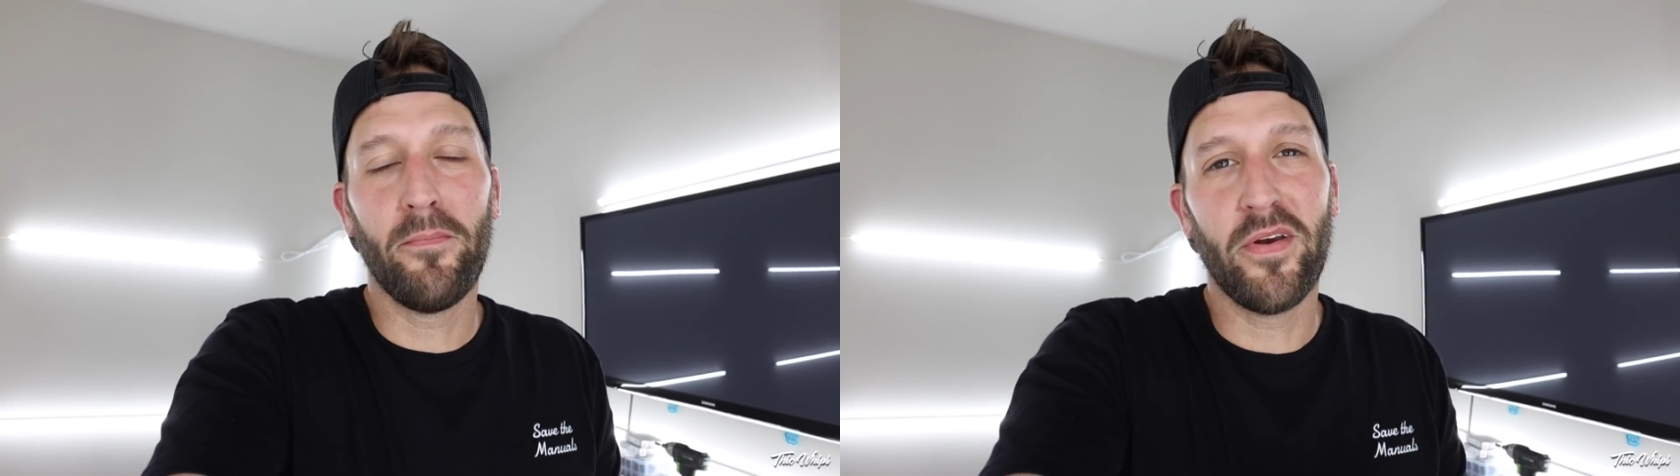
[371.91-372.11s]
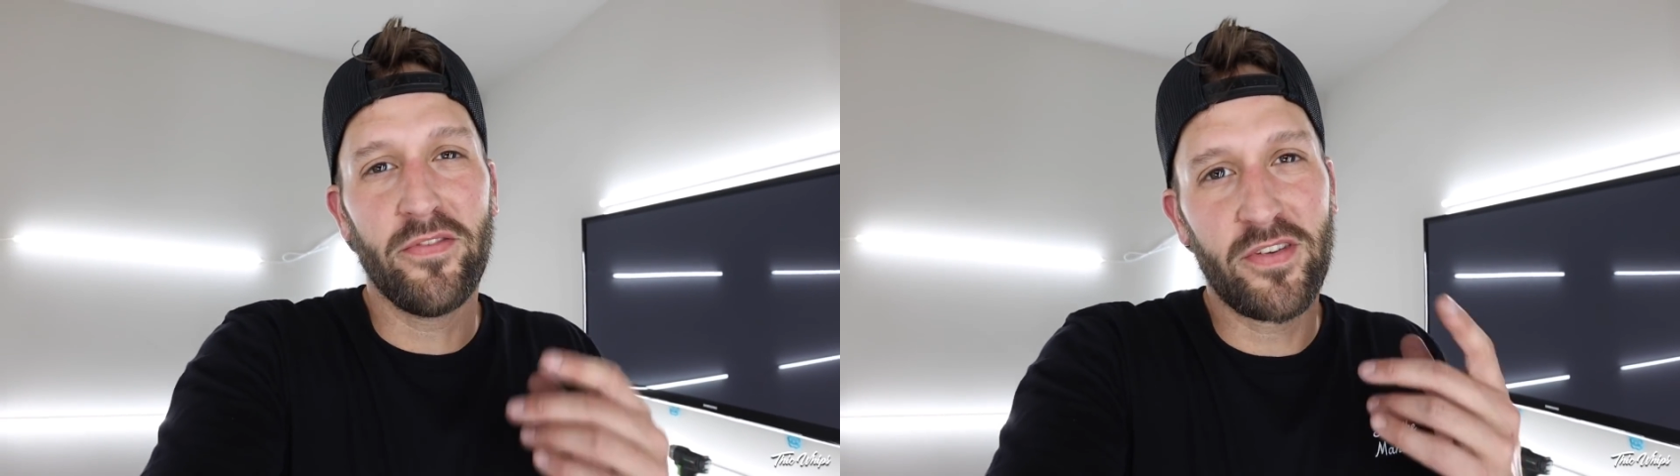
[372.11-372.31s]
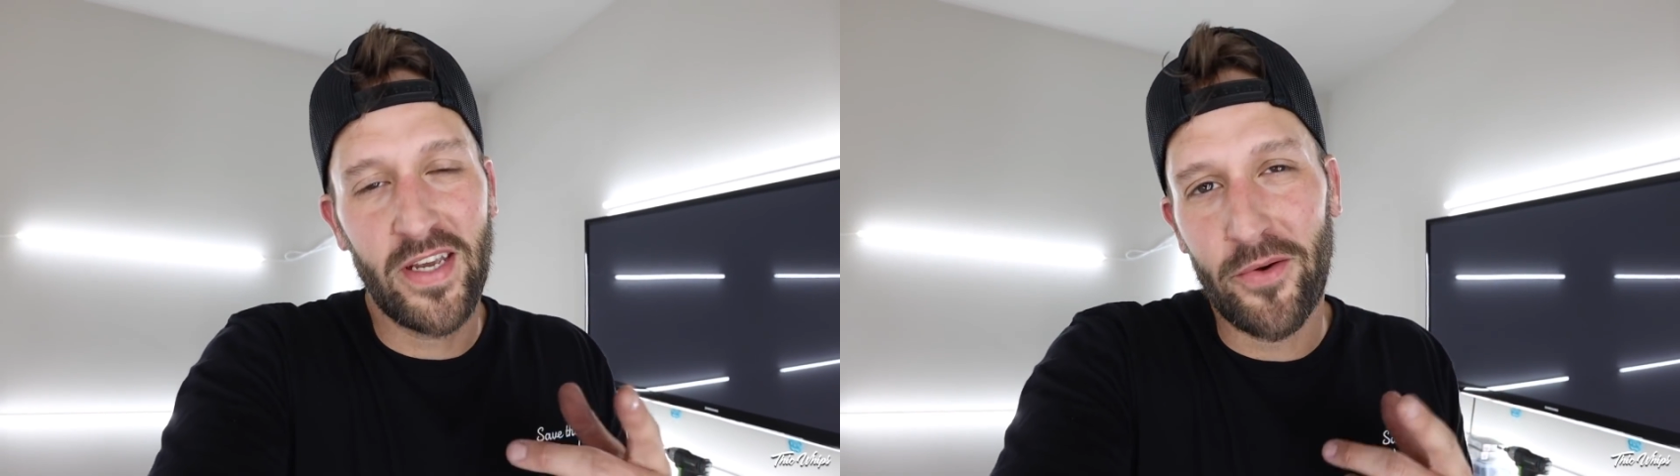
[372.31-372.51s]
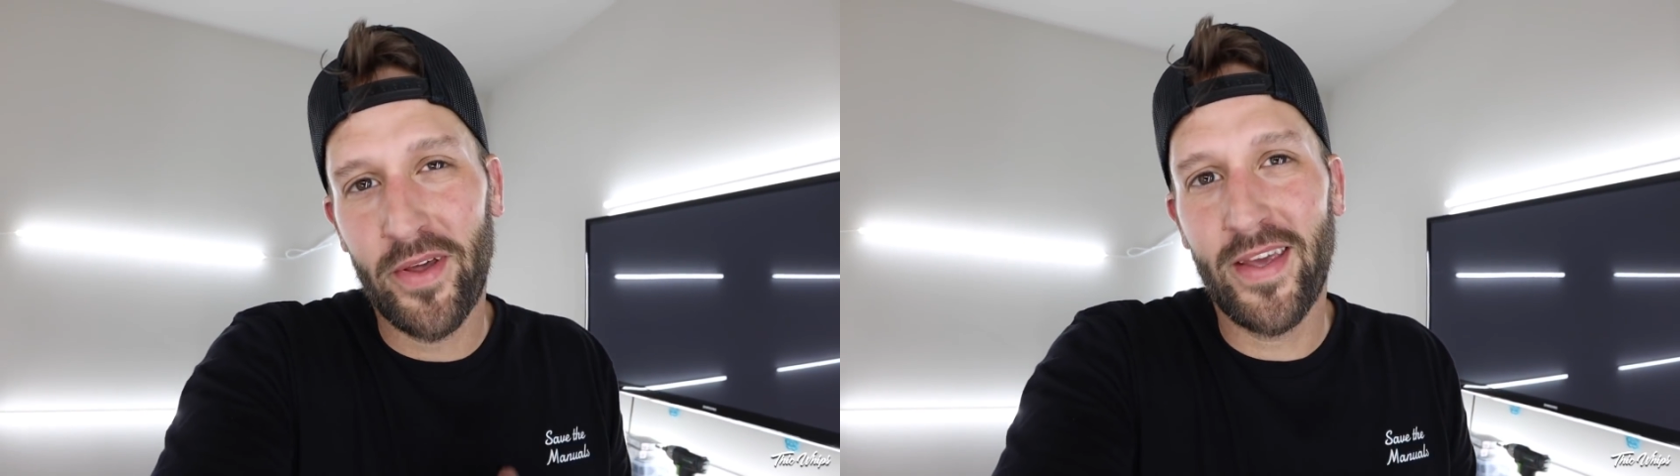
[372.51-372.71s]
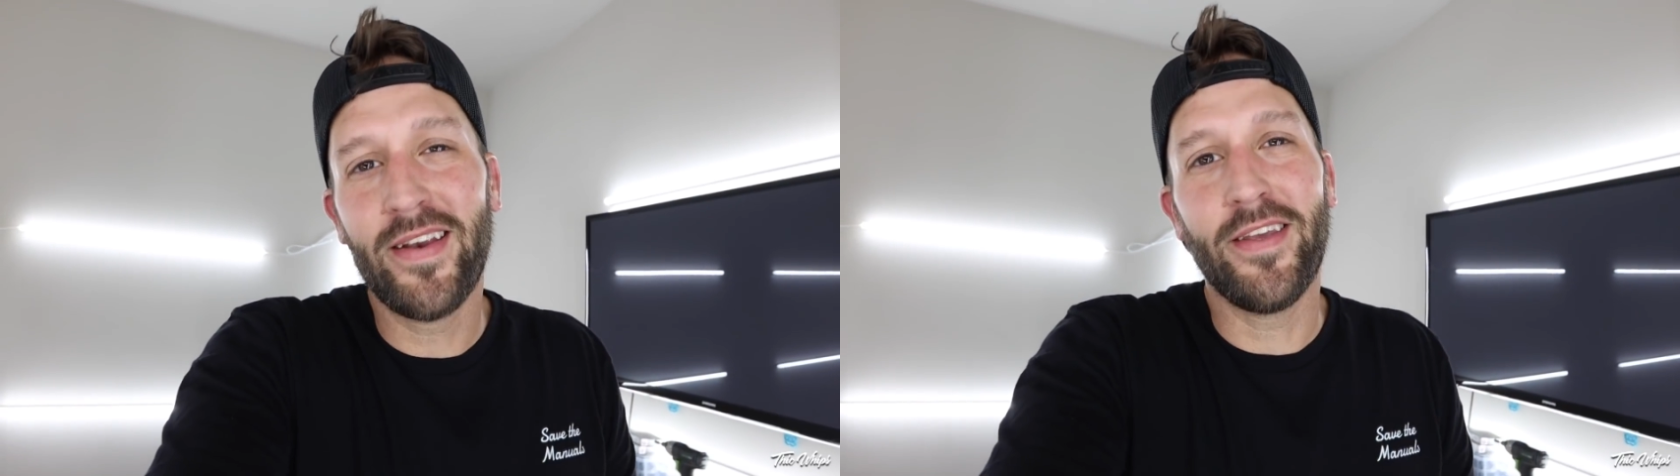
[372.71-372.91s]
but if you stick
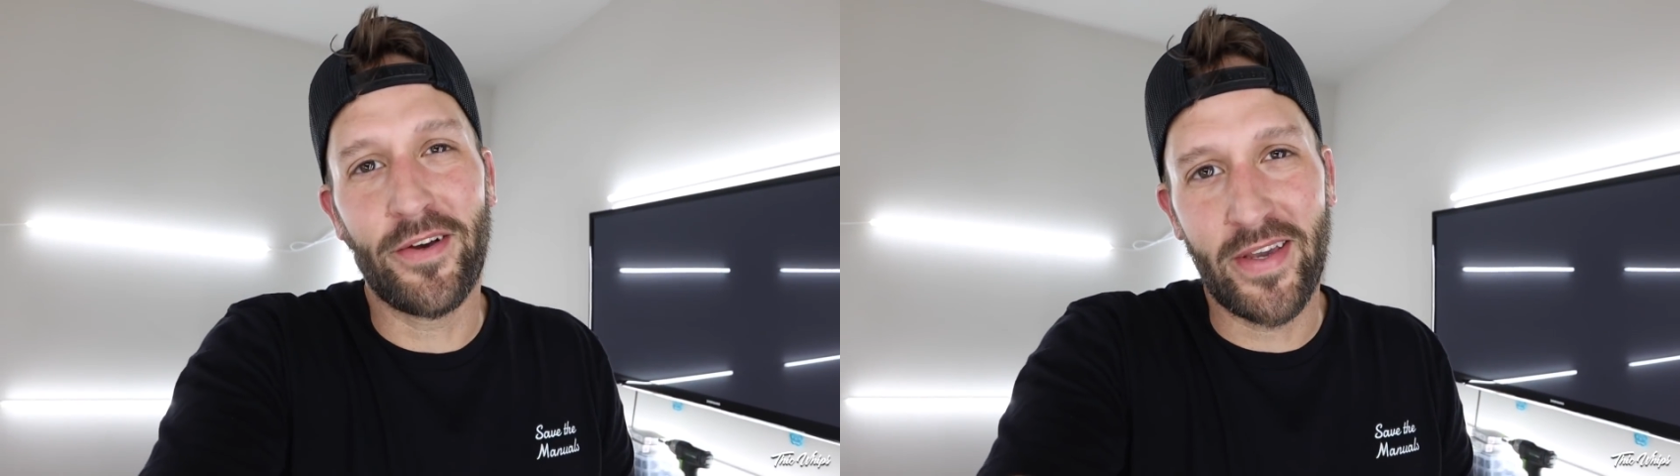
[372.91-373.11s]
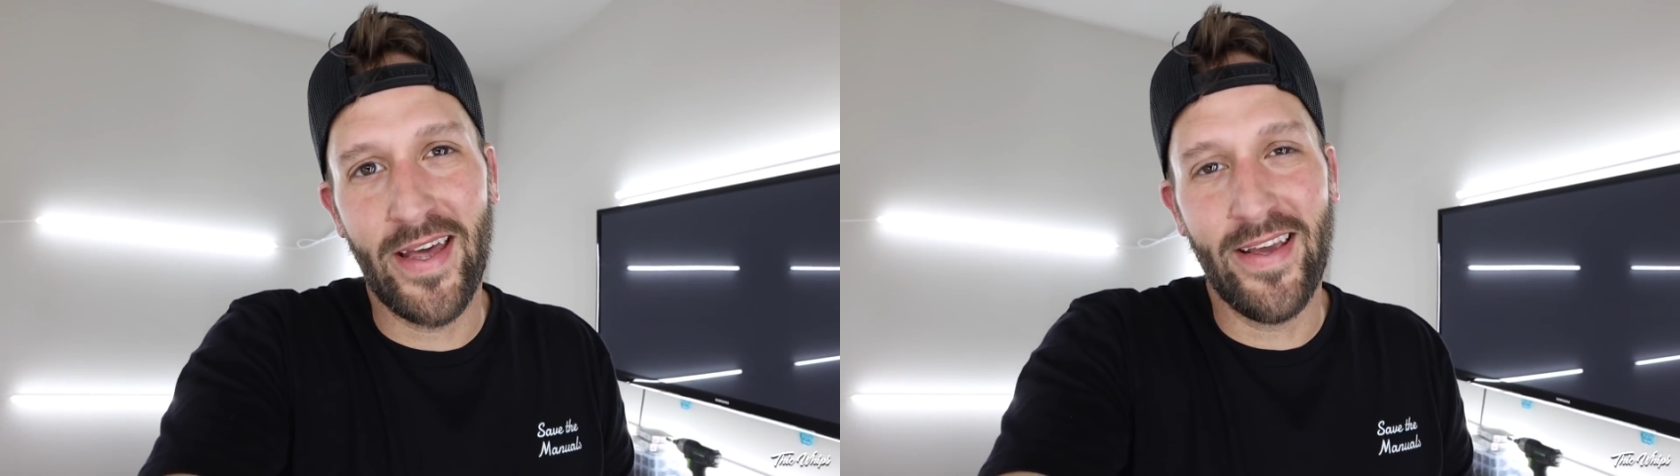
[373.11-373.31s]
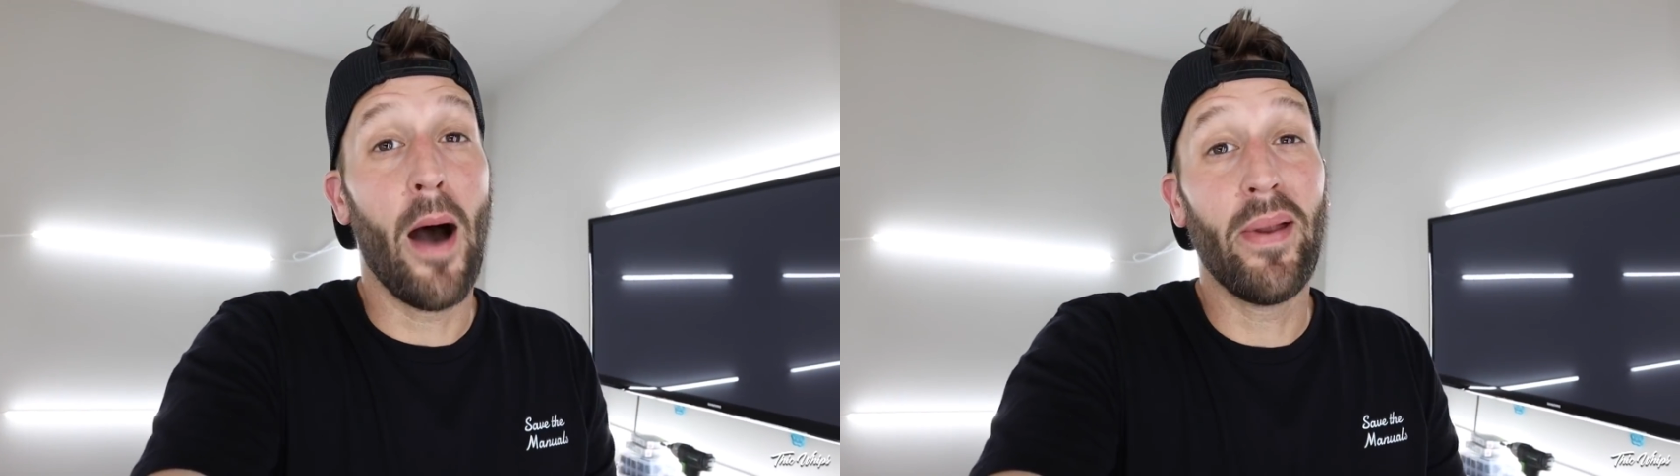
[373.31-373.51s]
with it, you'll get it.